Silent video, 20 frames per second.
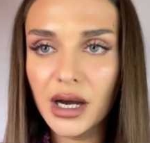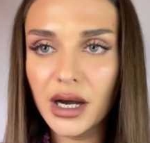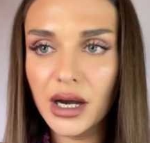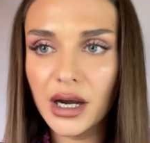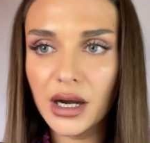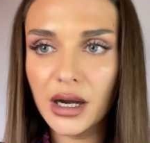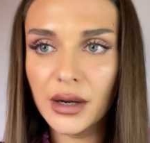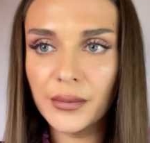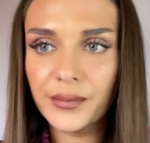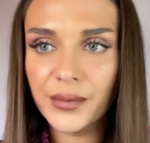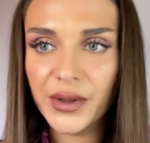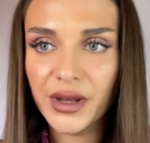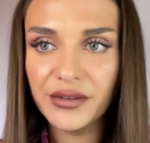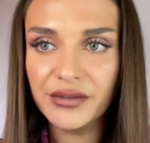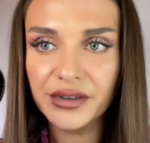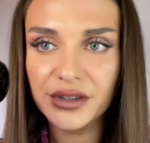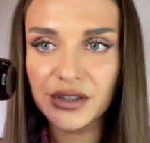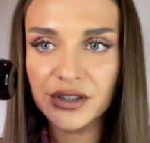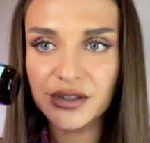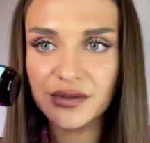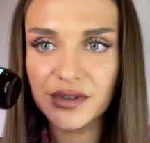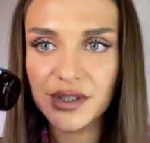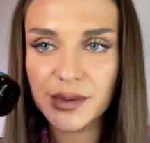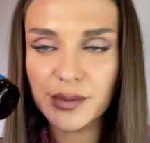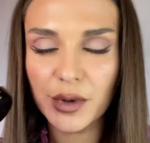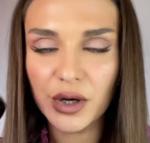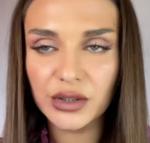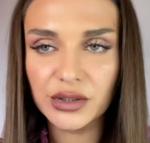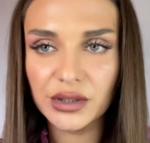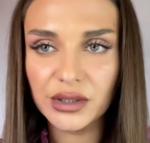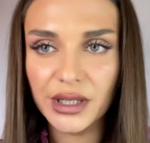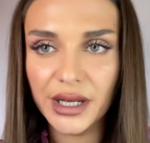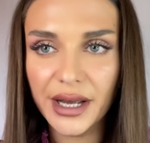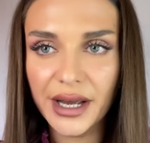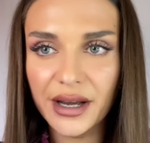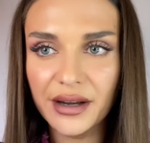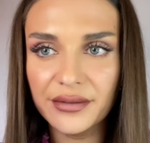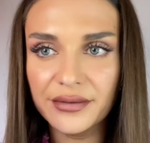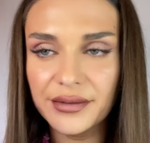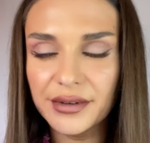I finished this bottle. I
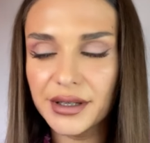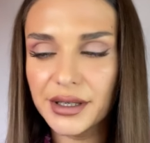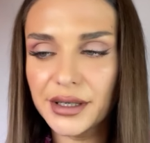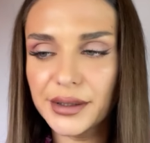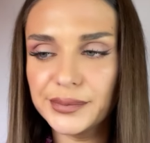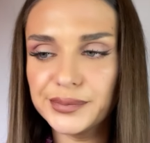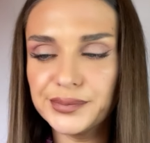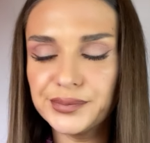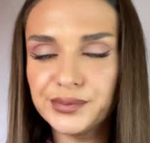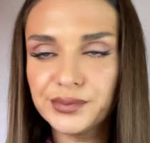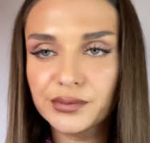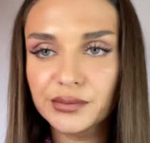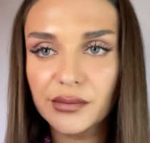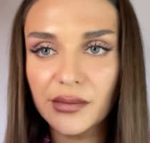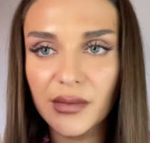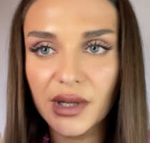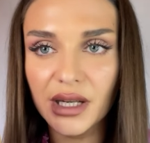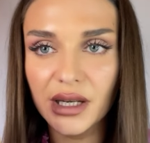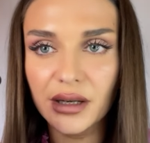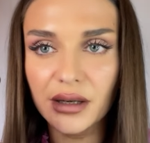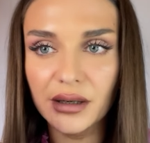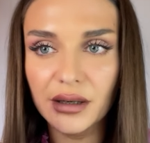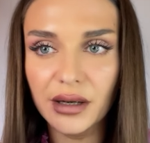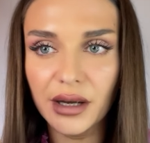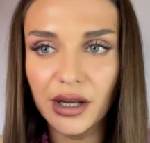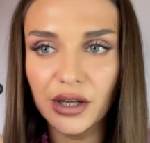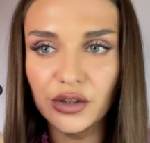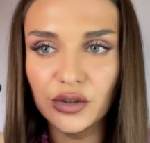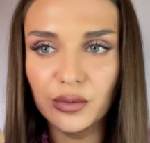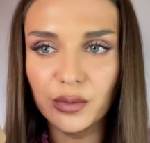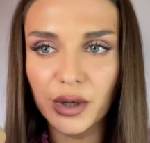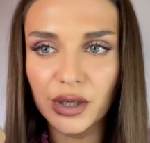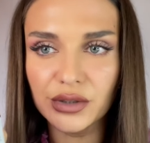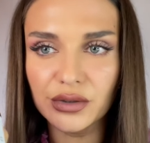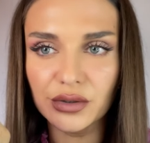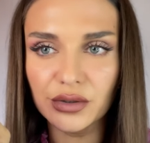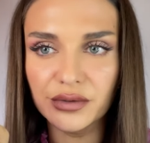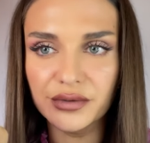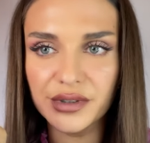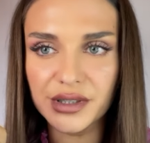have a new
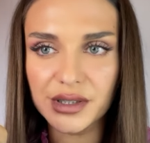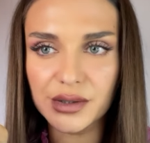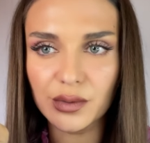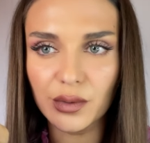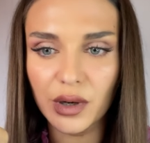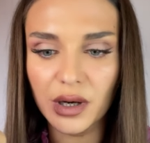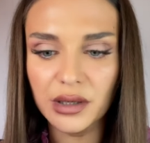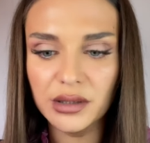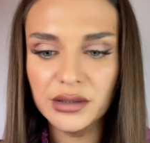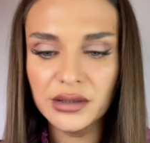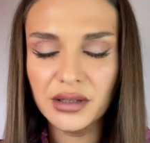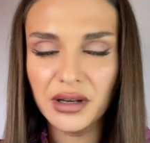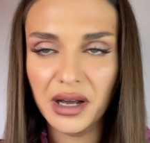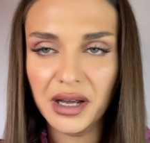bottle of this one,